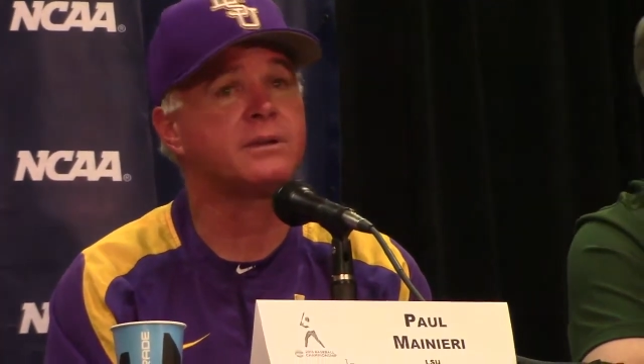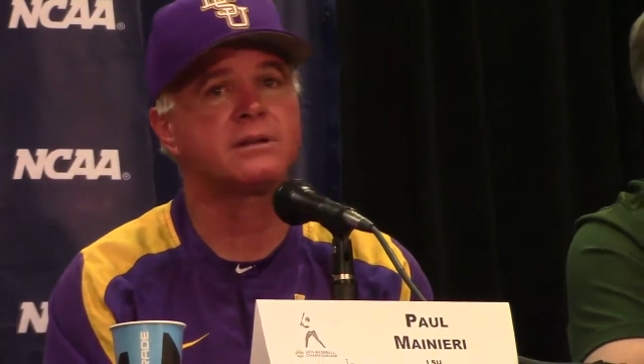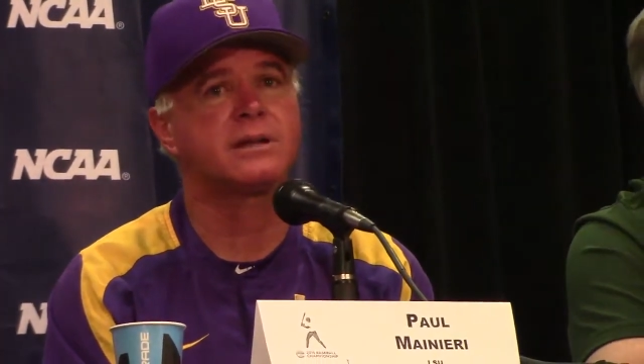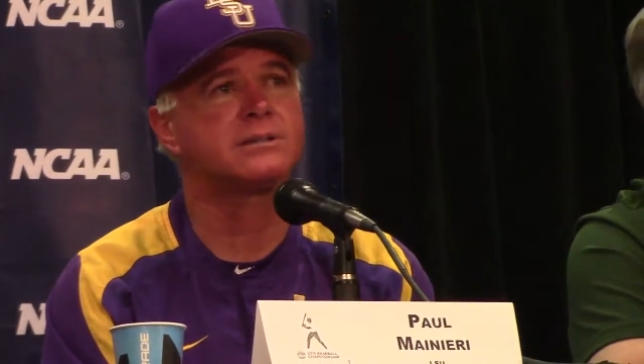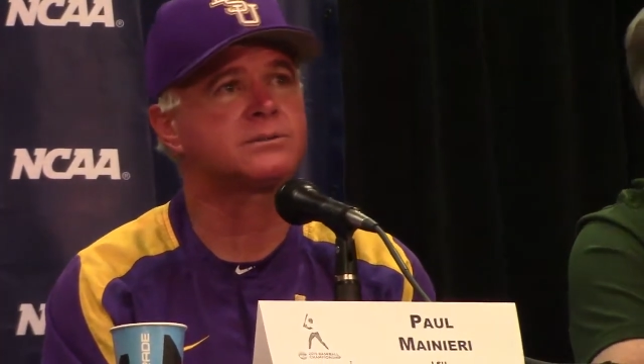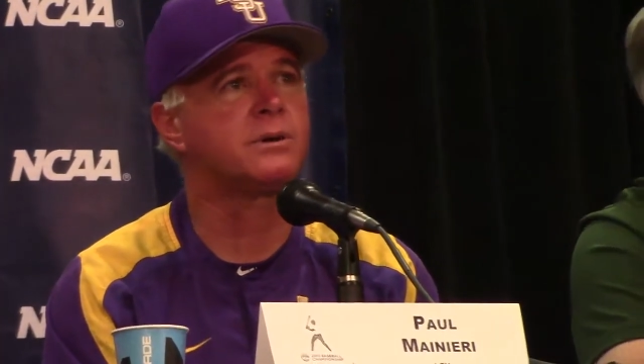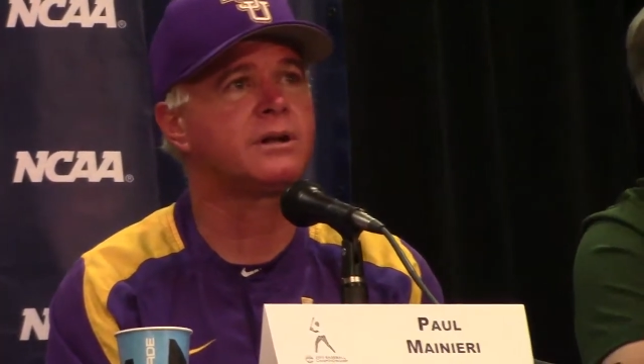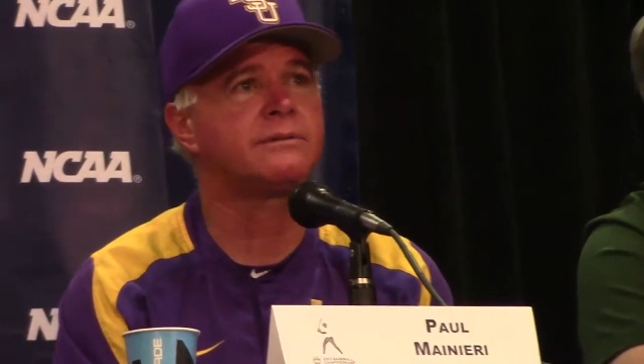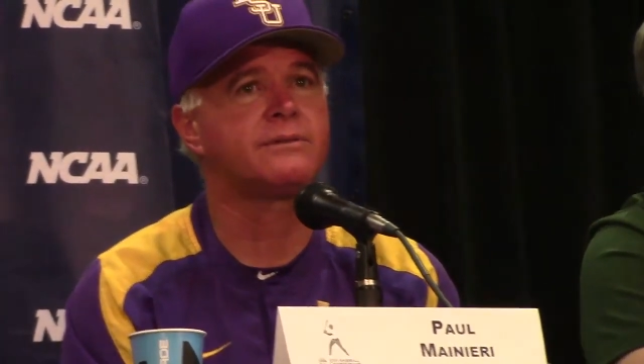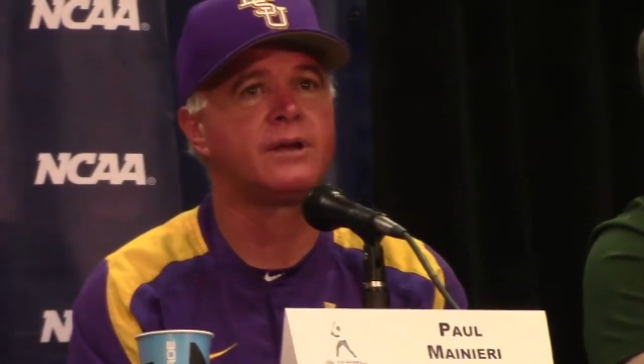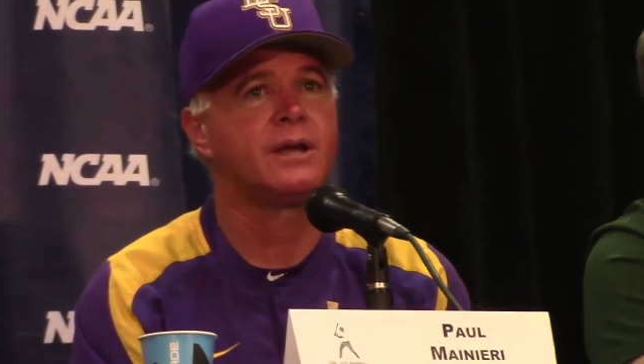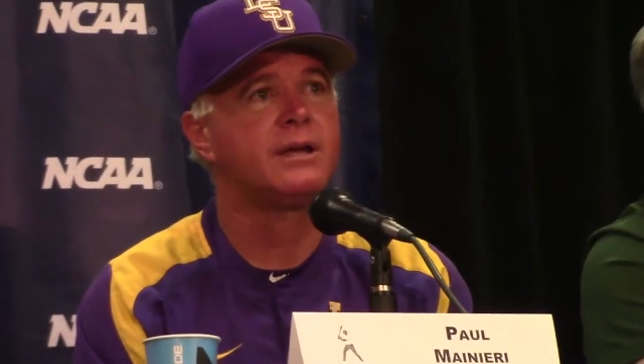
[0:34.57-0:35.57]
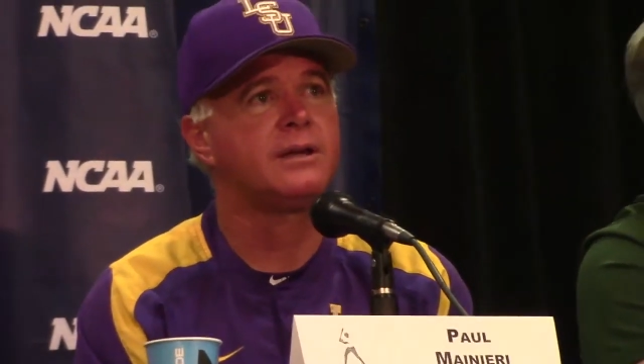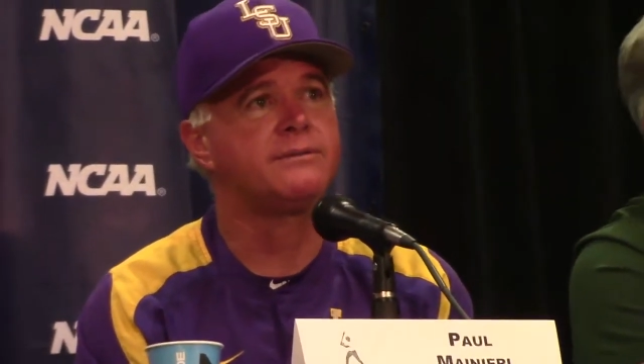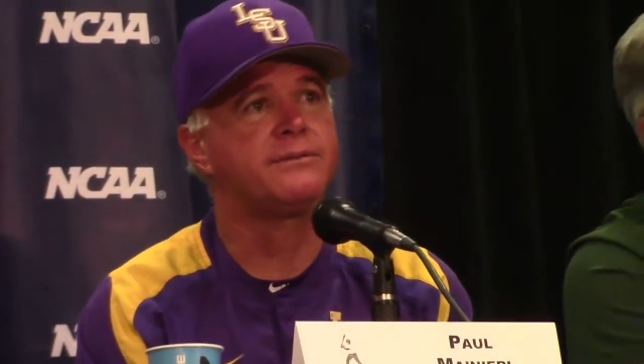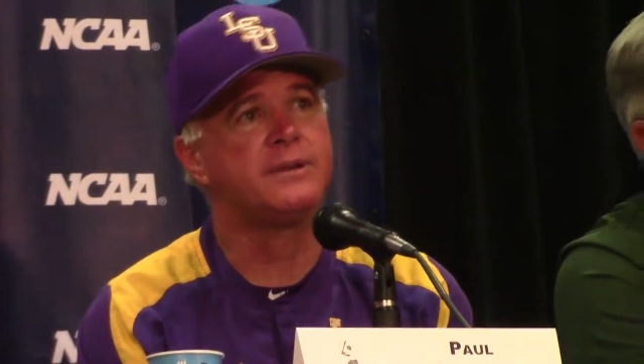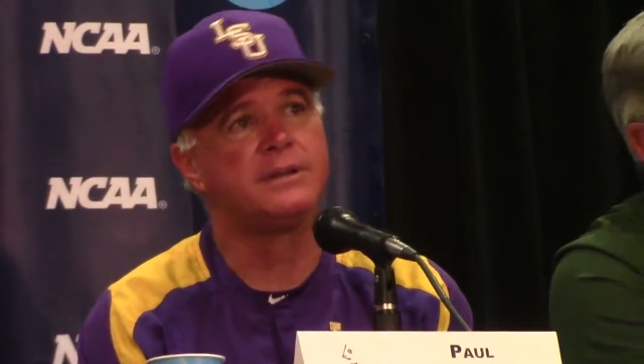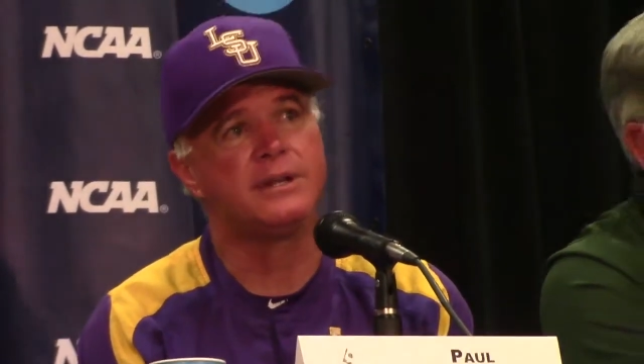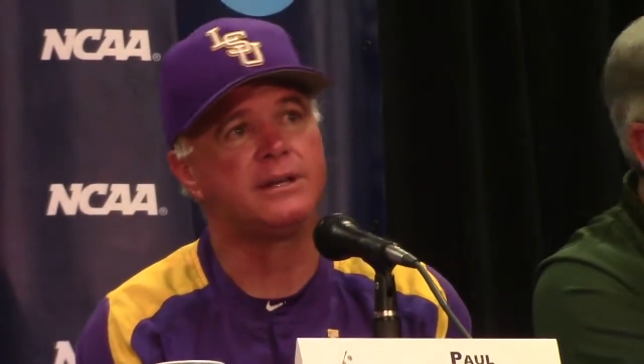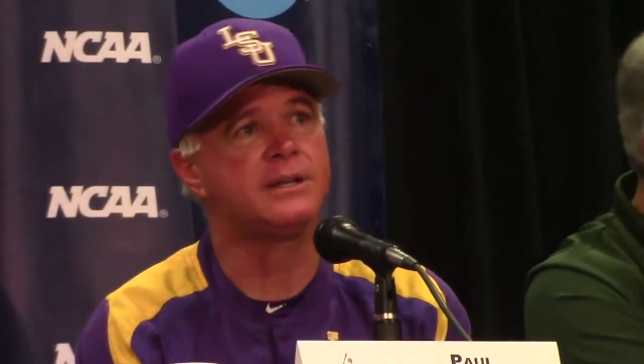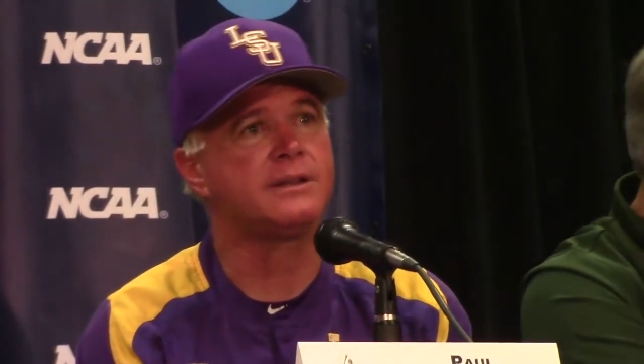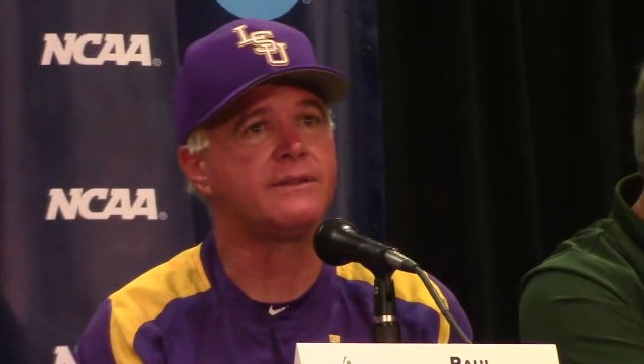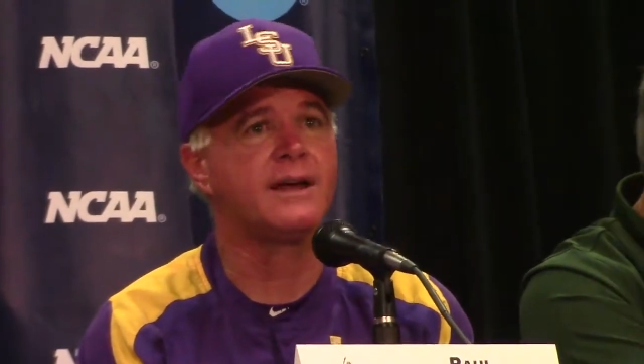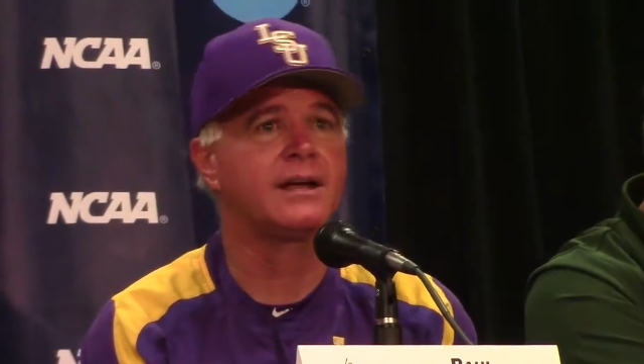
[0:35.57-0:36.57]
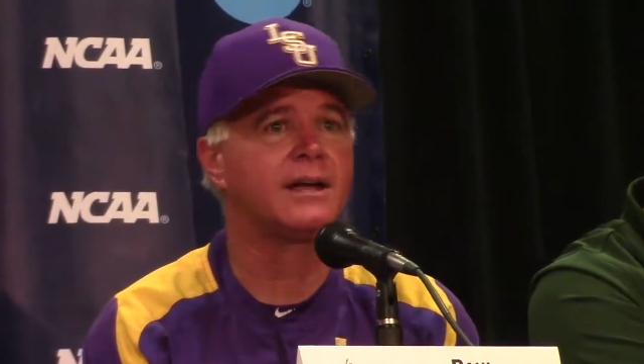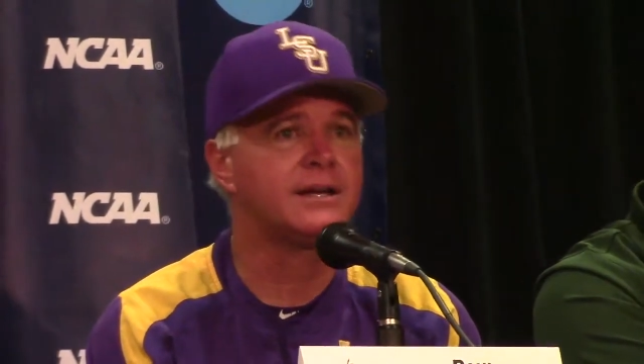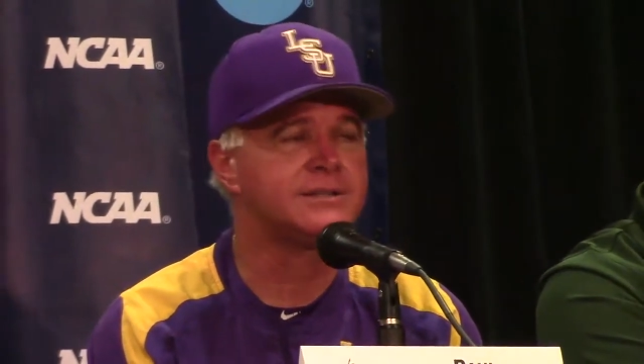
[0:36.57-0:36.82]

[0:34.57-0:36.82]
And guess what? If, if he didn't get that guy,